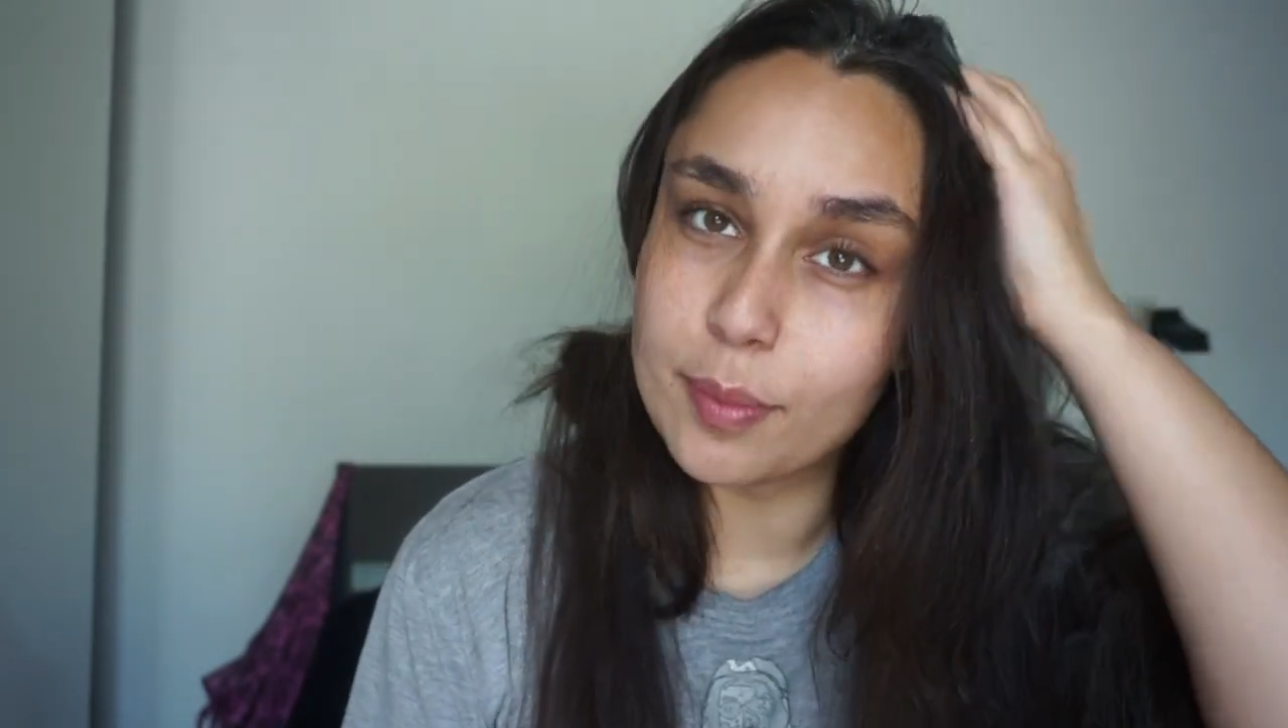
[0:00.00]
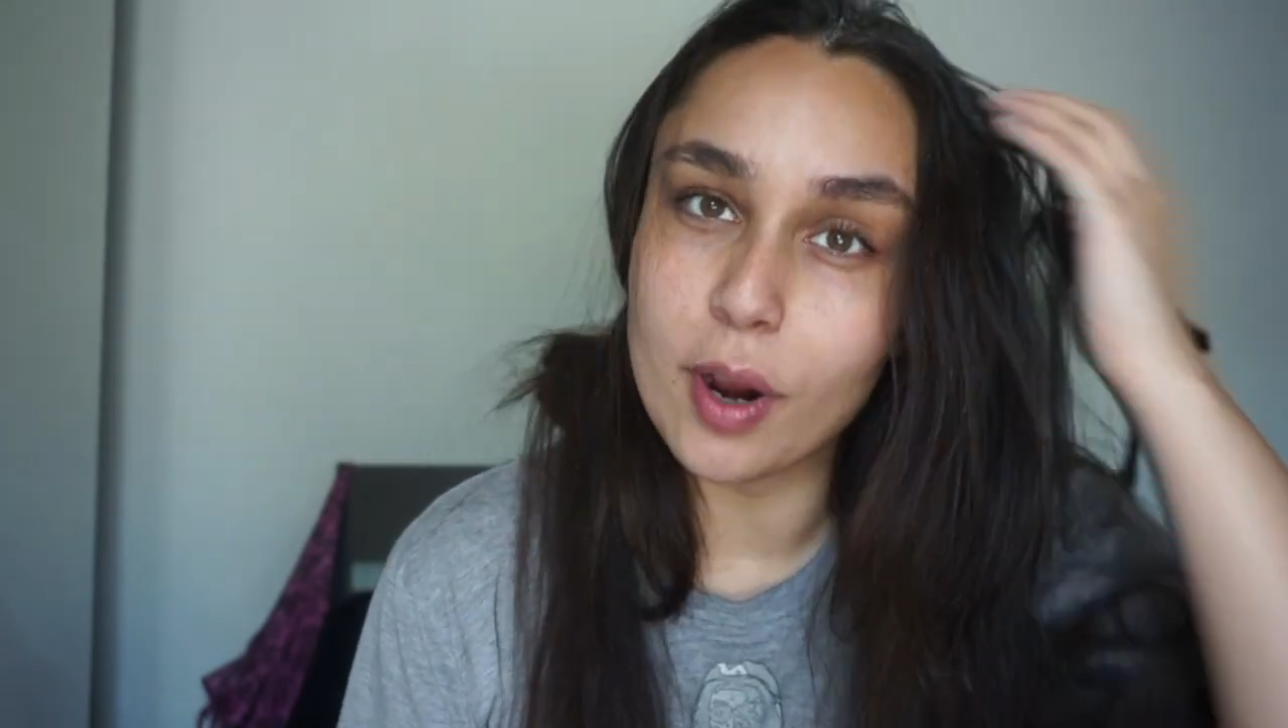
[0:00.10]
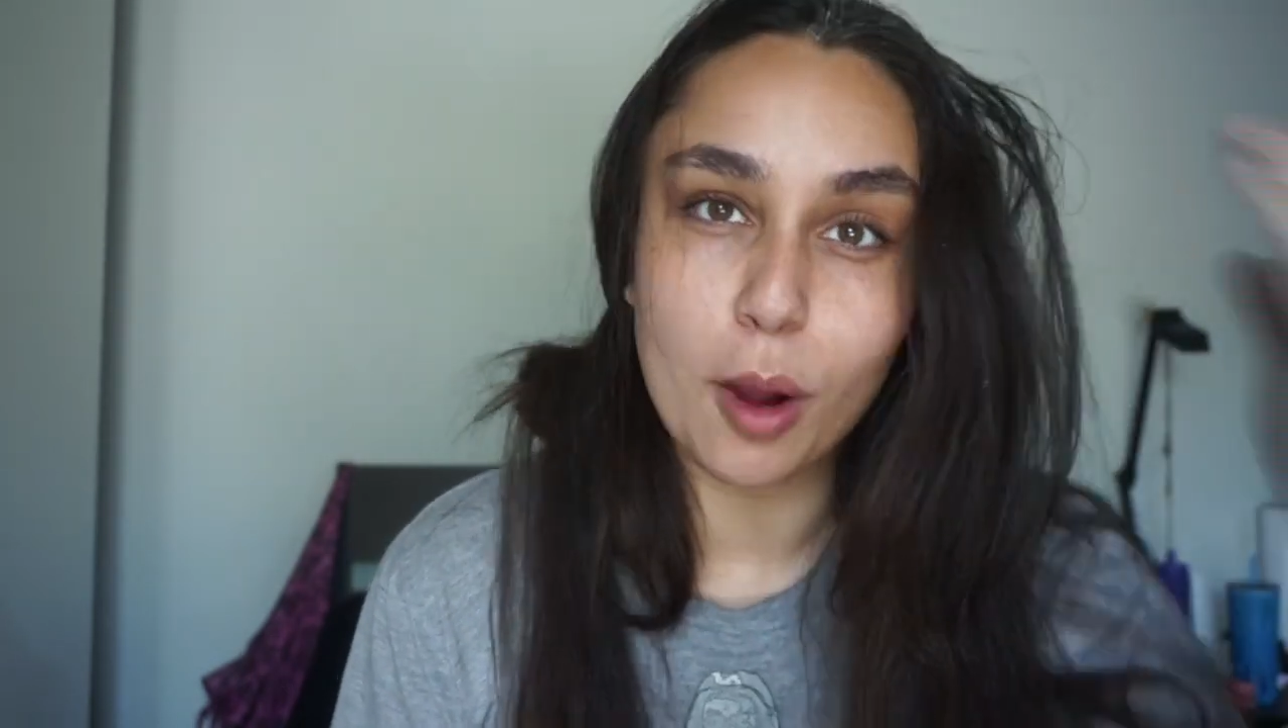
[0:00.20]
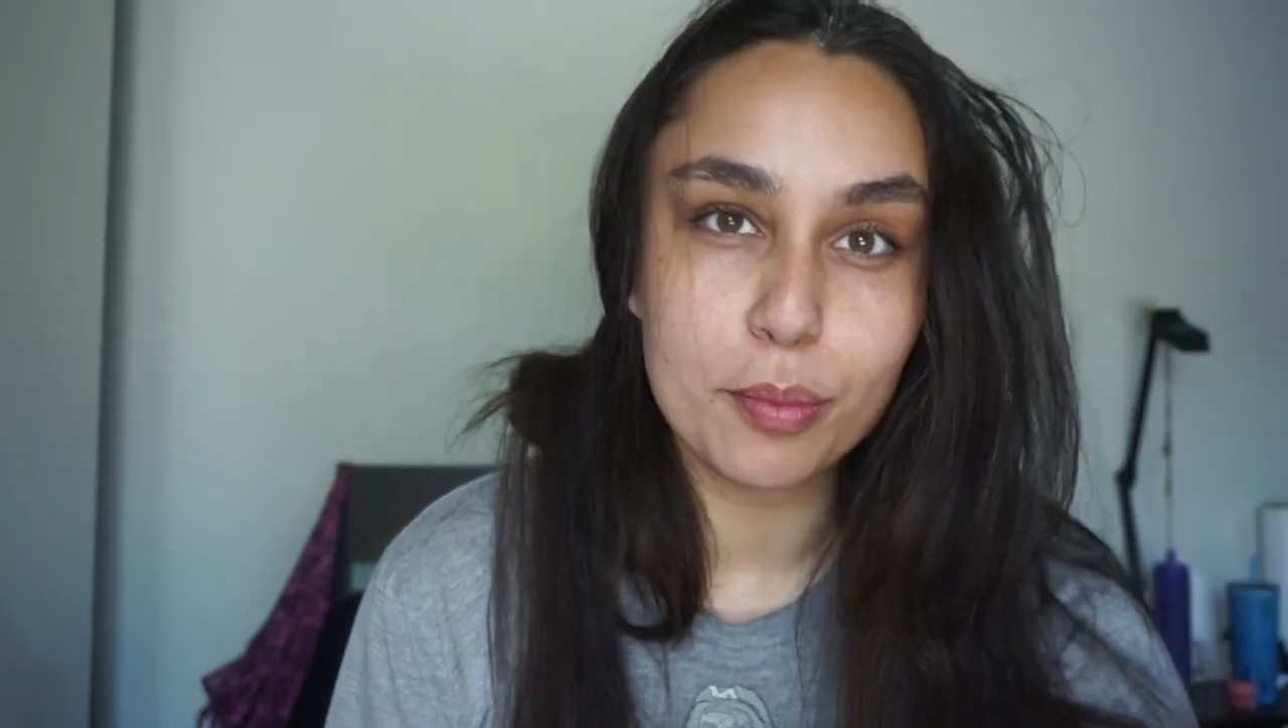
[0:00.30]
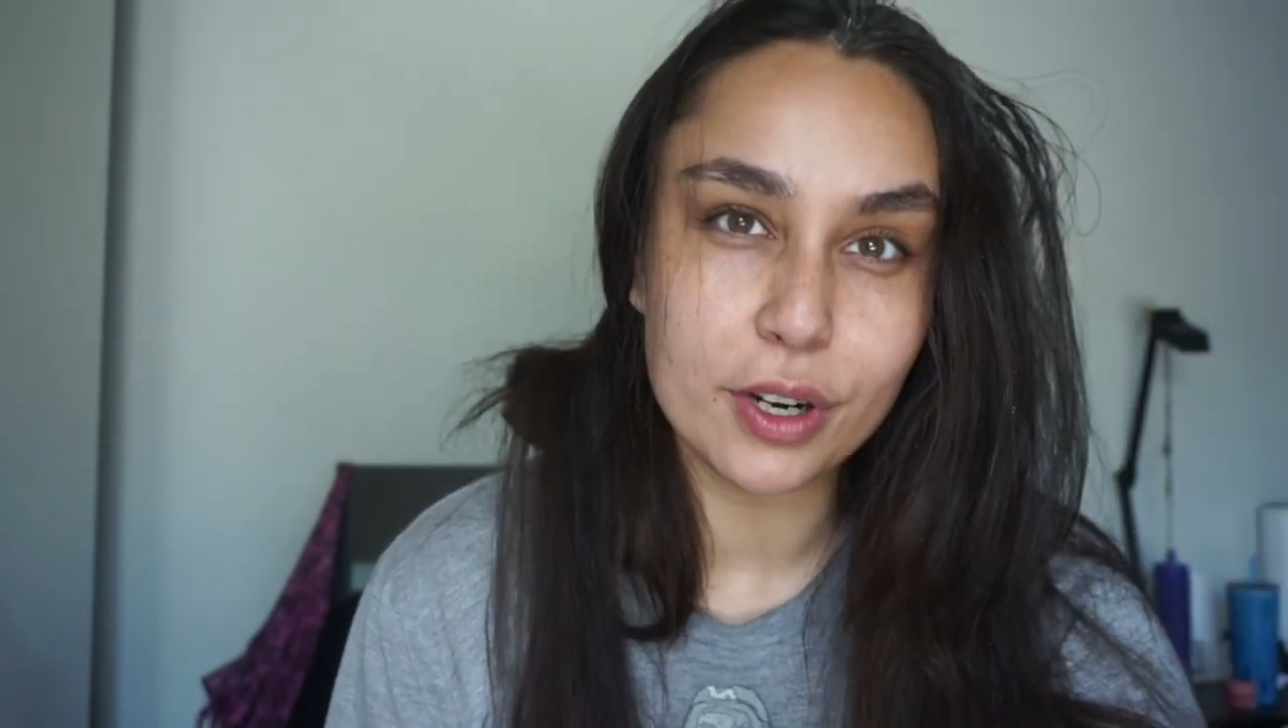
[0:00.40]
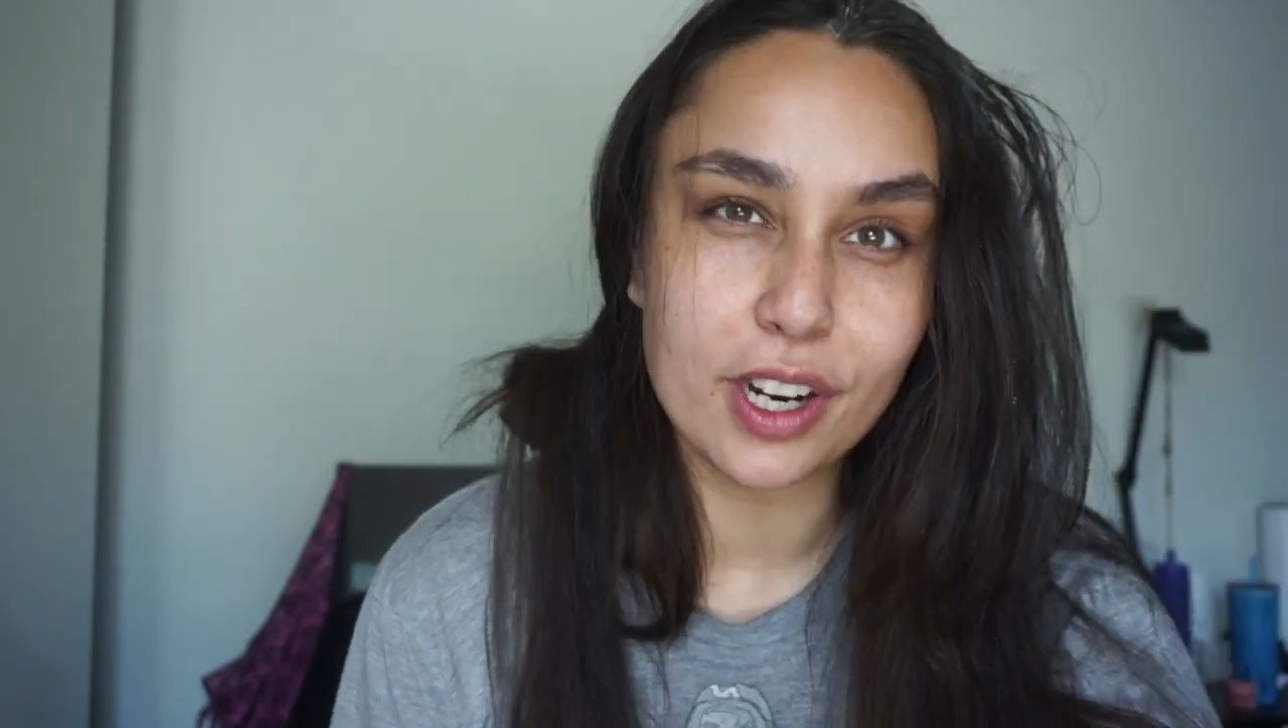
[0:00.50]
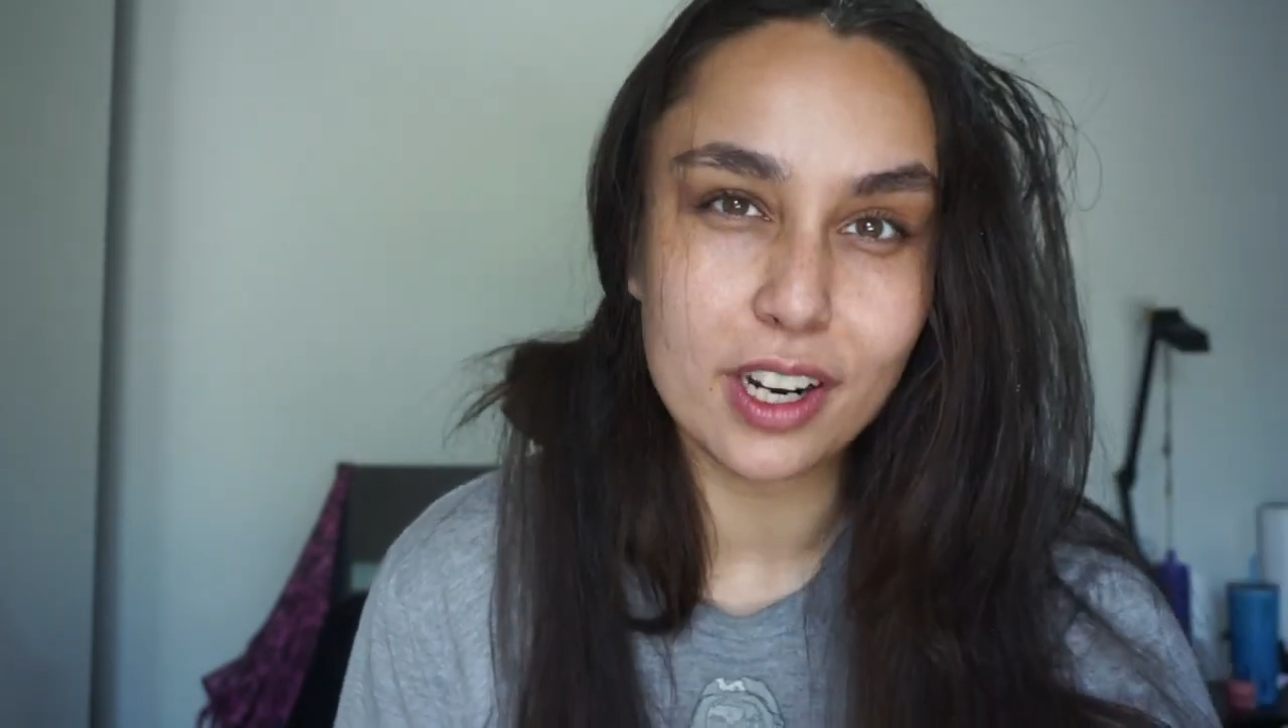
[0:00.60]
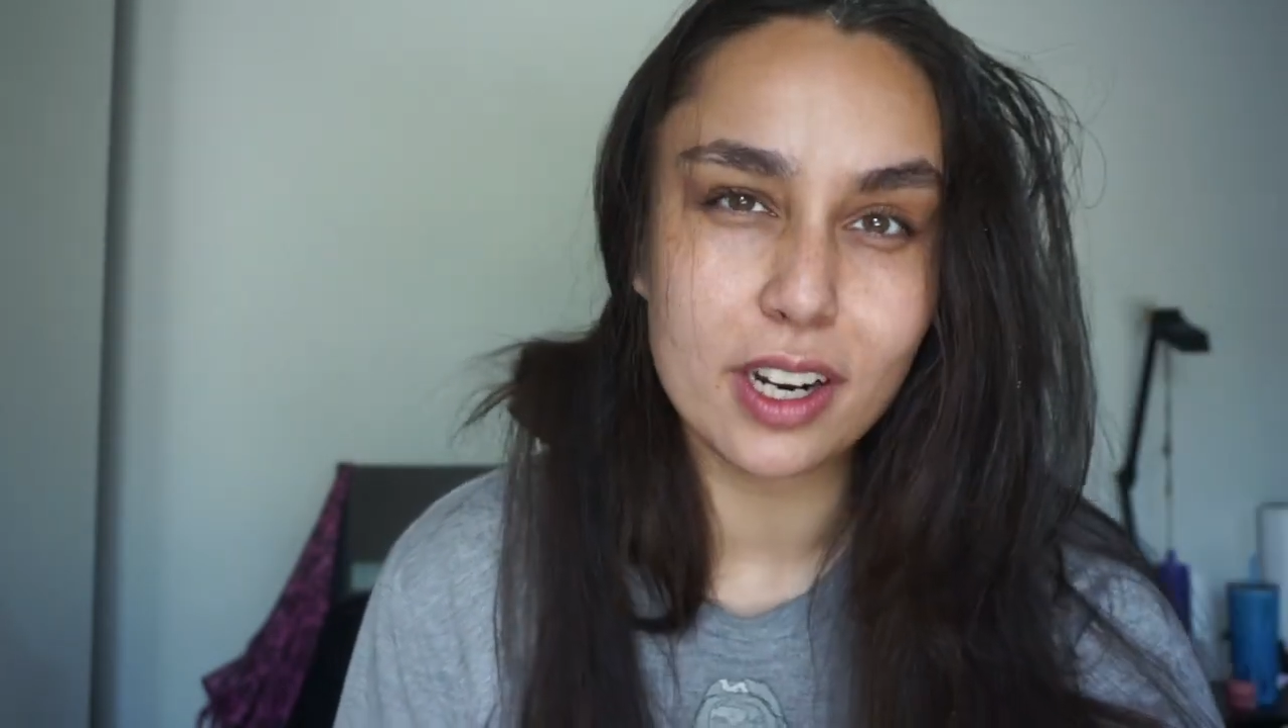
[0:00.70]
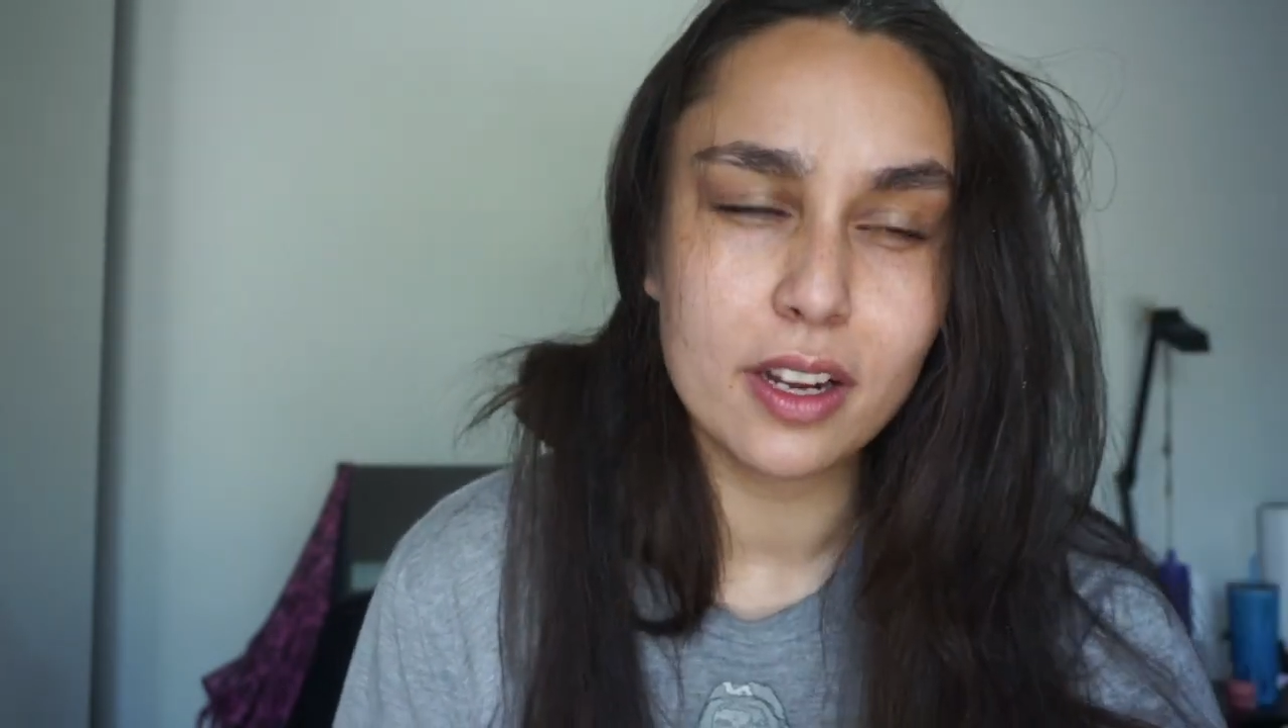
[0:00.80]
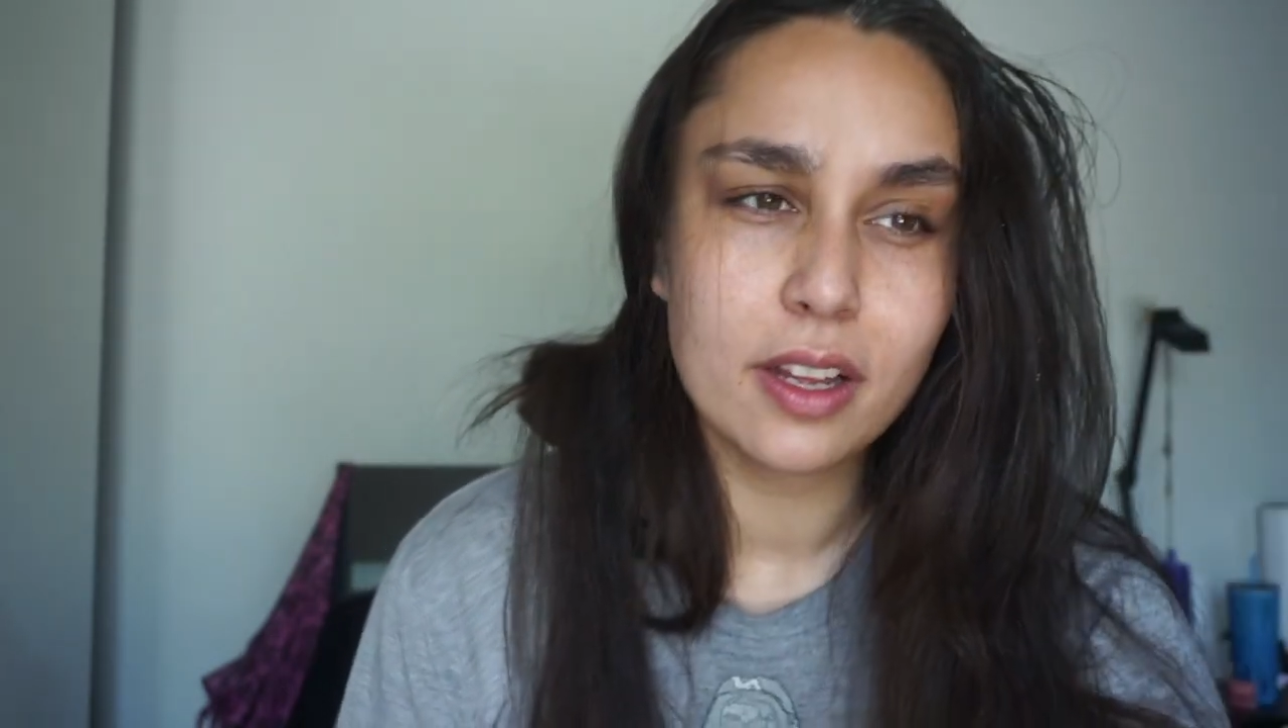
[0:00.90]

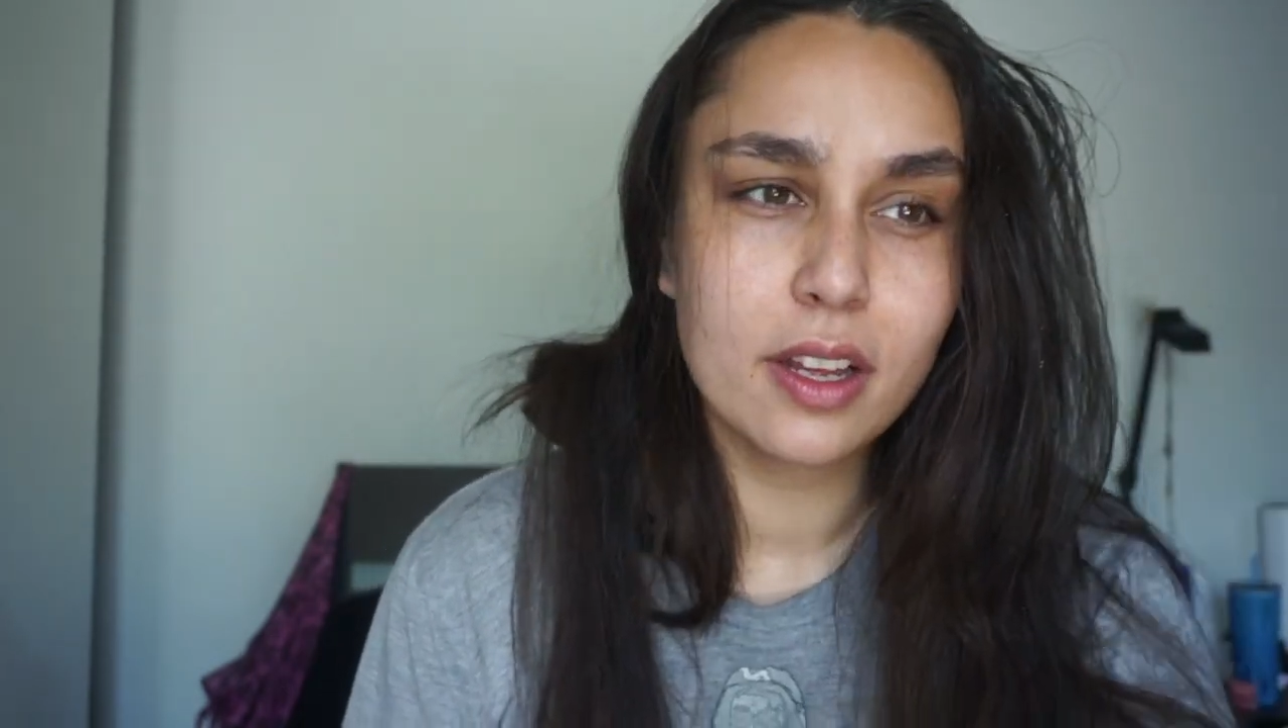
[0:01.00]
proper,